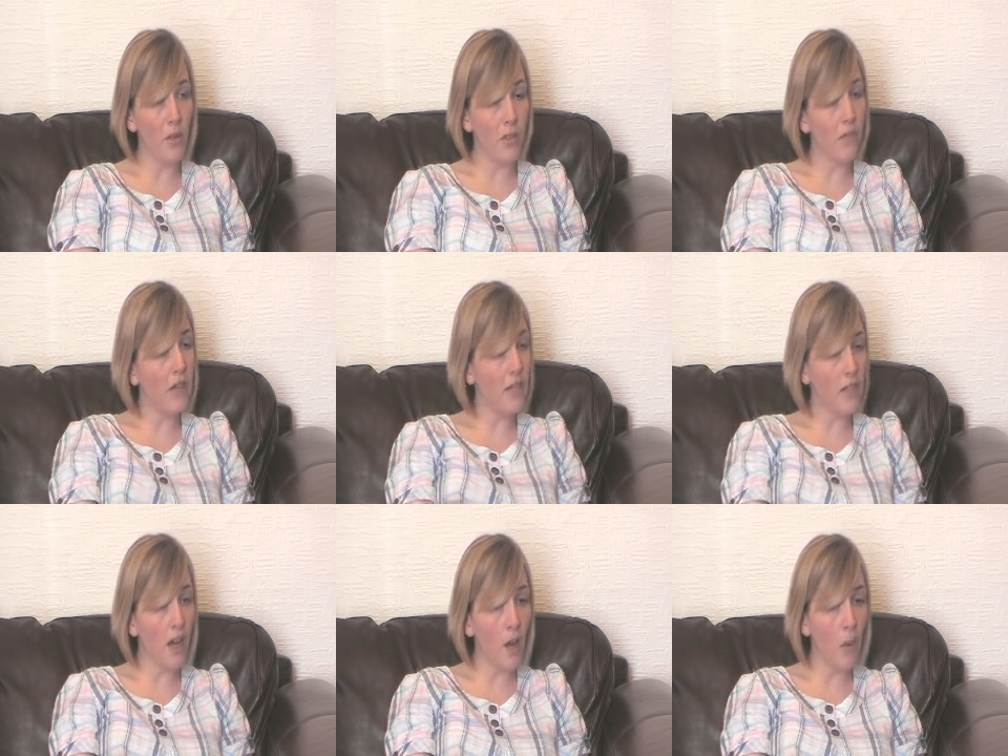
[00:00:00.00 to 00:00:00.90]
but to
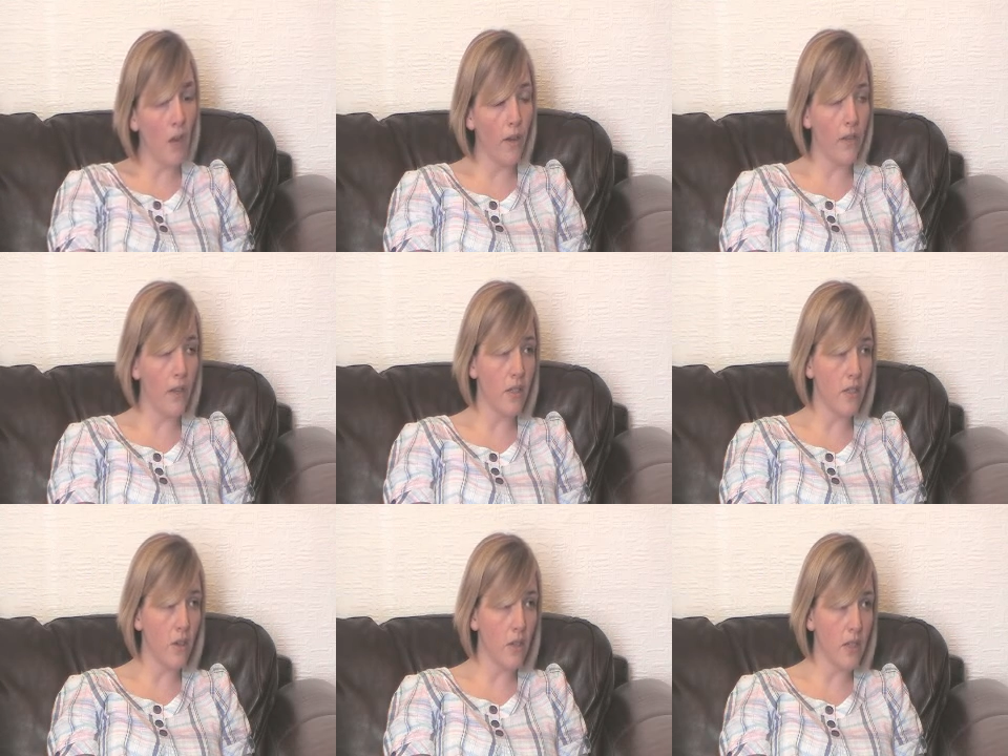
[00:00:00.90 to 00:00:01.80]
reach a world that
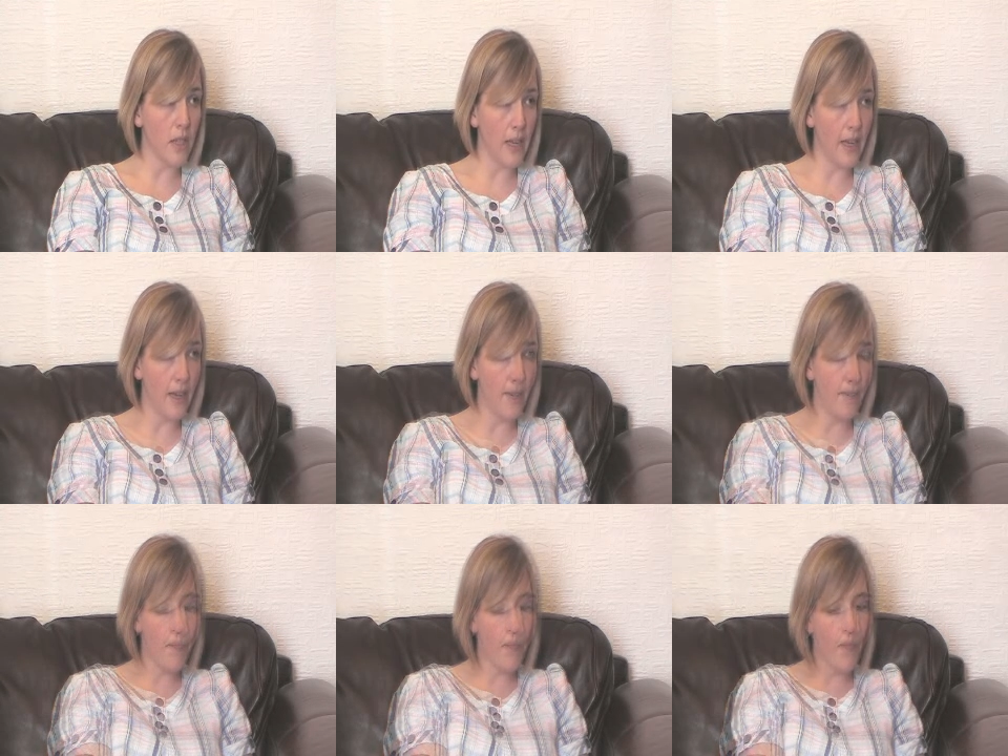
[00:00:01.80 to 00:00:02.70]
is lost and needy.
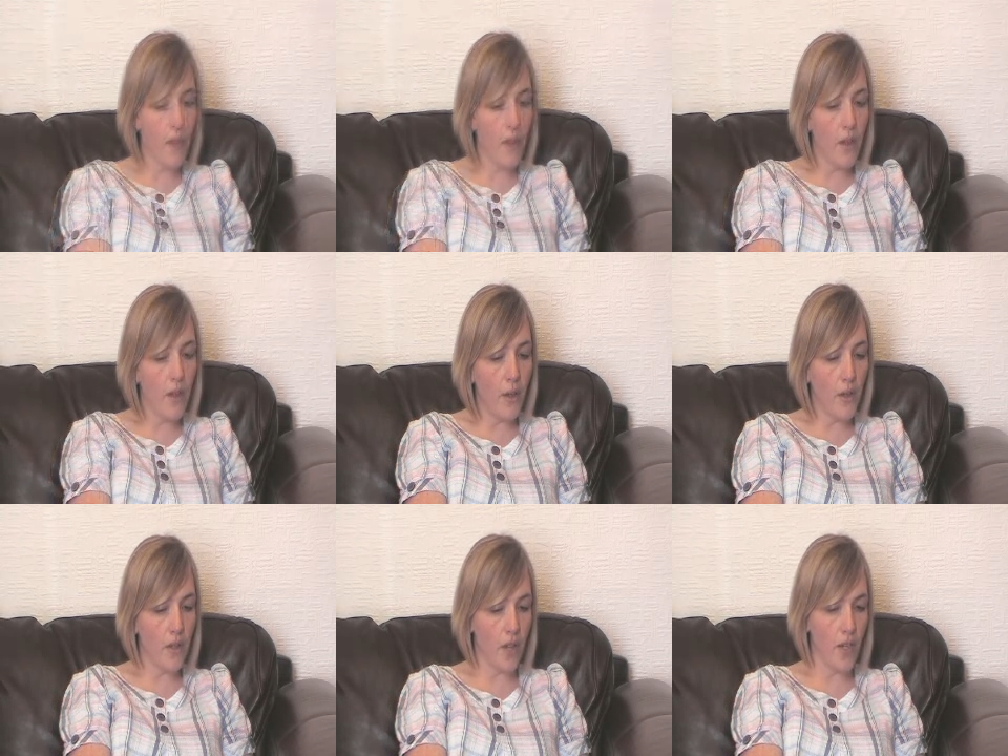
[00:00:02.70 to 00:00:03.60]

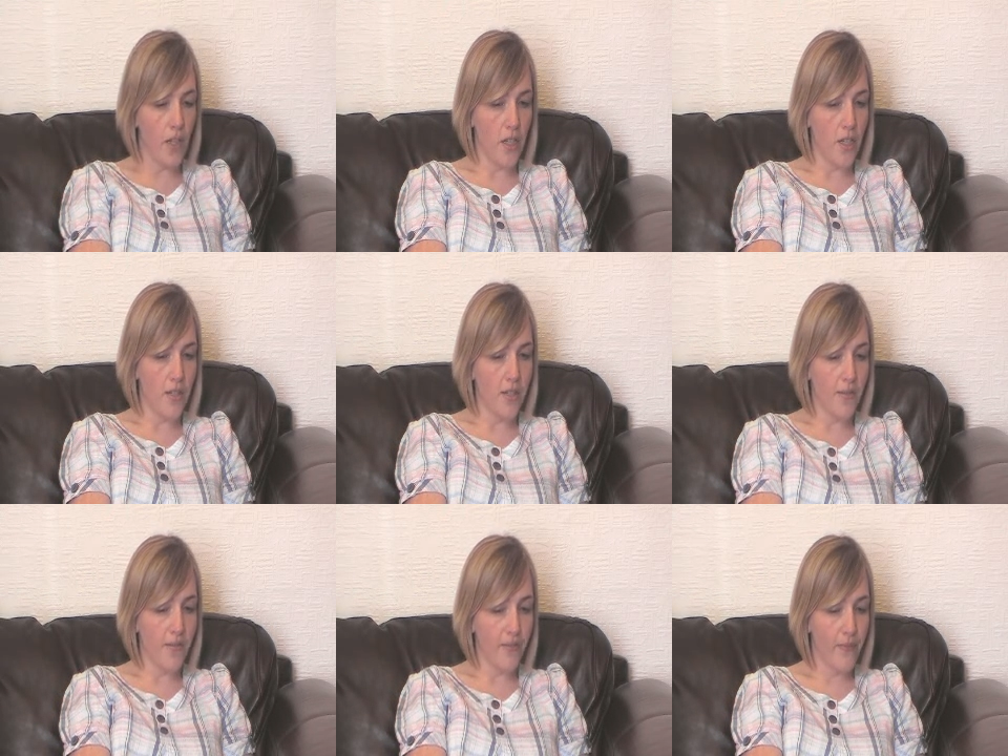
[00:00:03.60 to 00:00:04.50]
Local churches
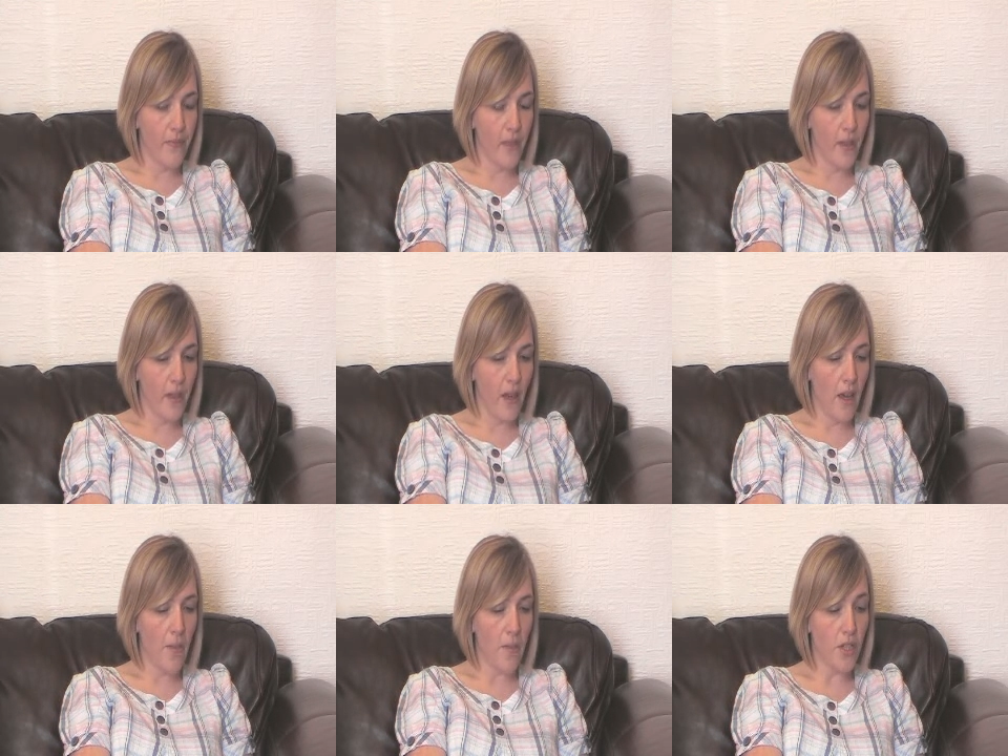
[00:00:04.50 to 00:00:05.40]

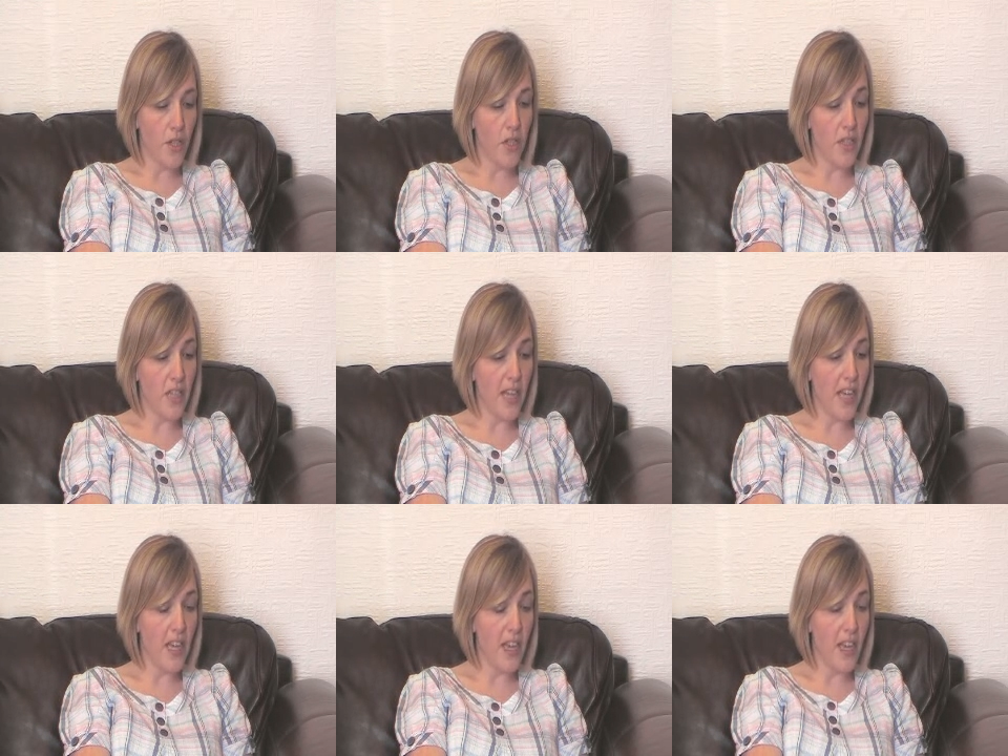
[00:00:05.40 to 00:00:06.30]
should
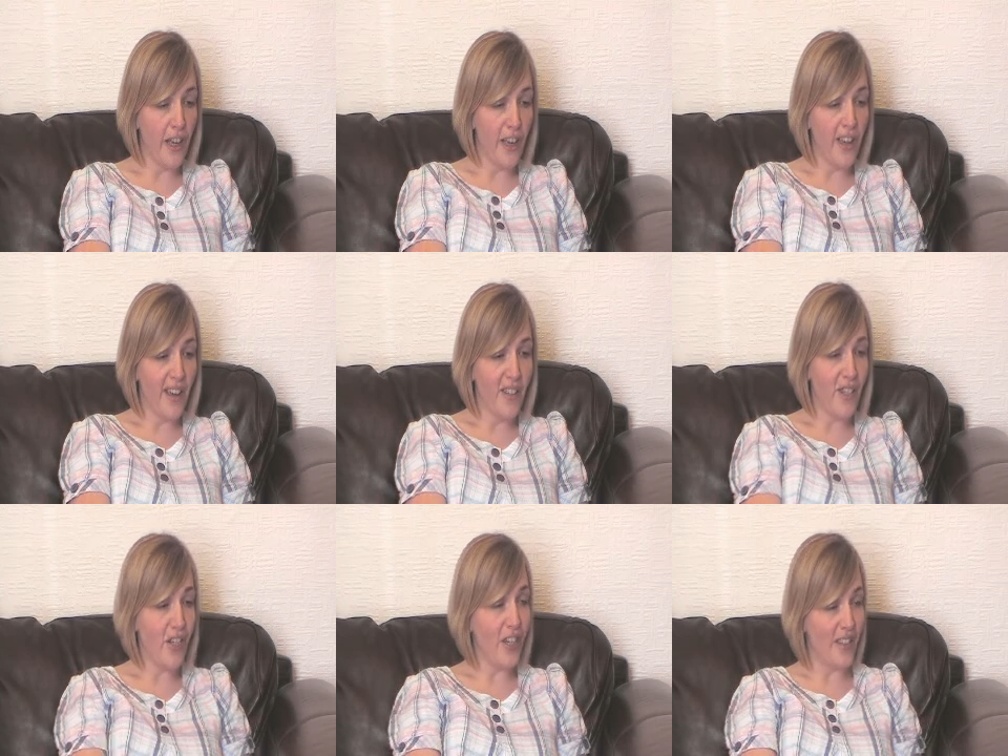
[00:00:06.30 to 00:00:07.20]
see
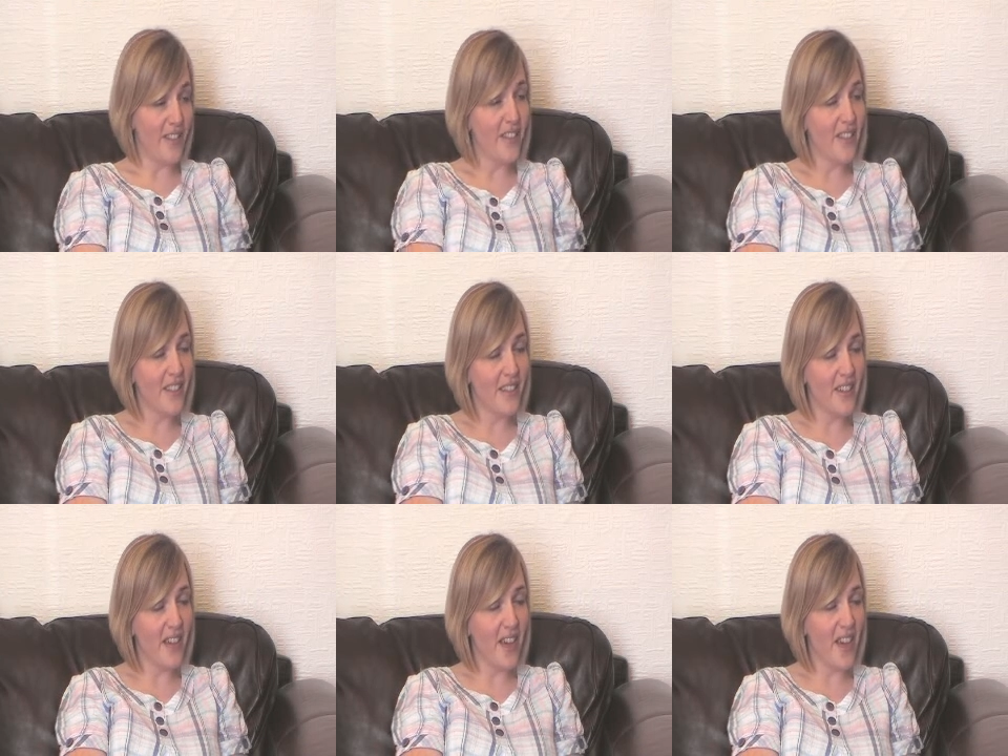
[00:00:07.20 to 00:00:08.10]
students
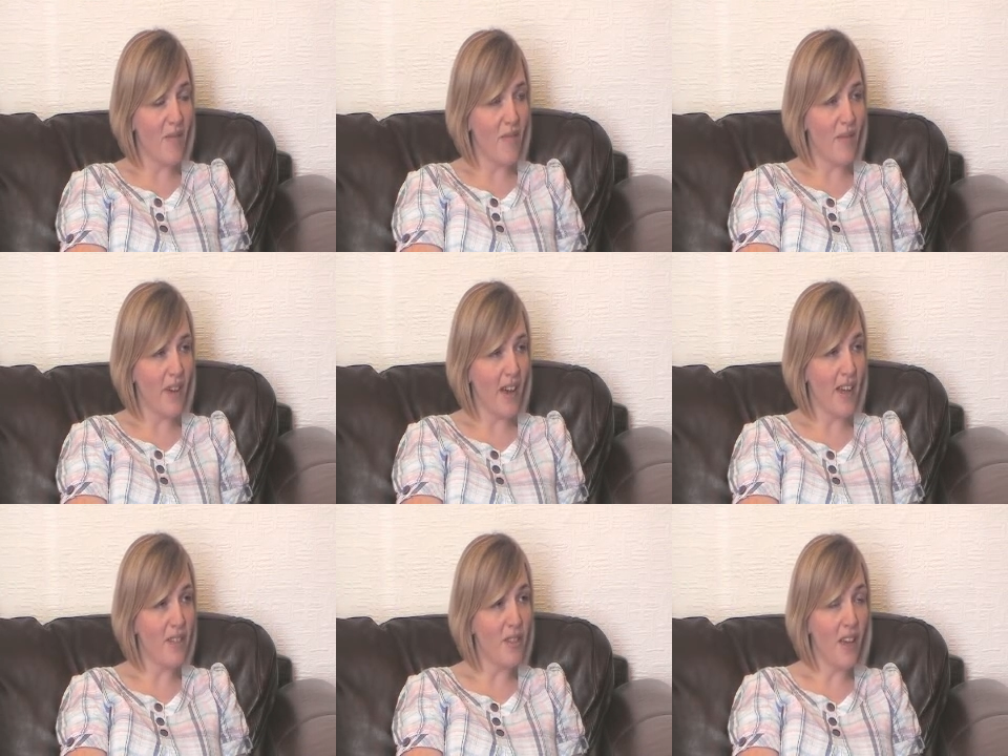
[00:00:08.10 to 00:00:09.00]

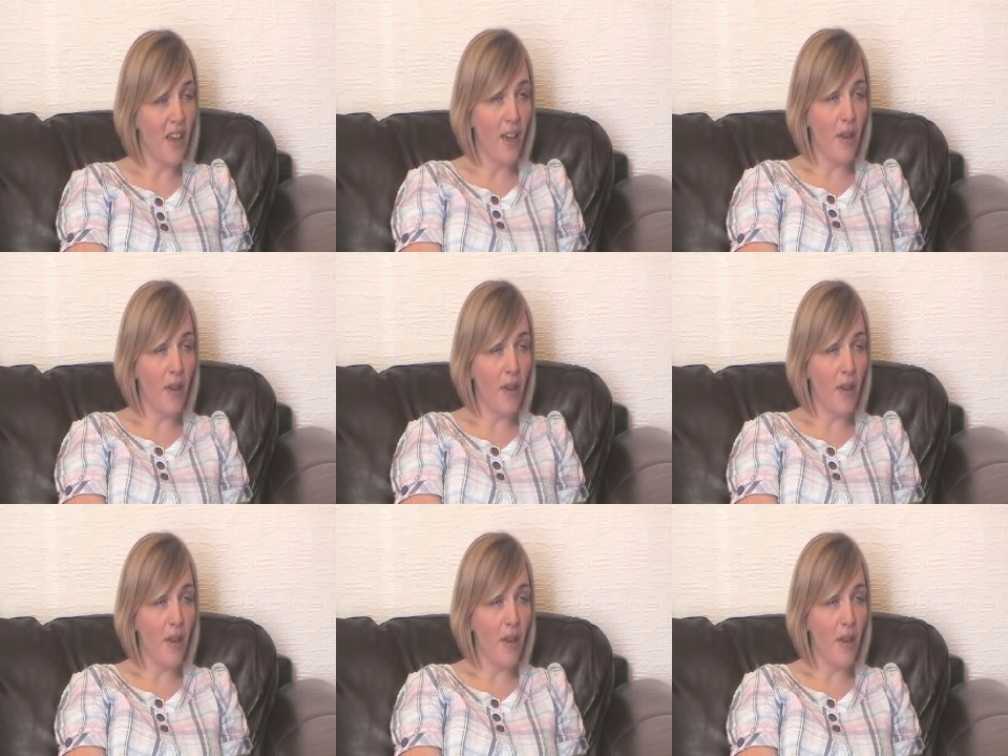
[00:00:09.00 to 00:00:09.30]
as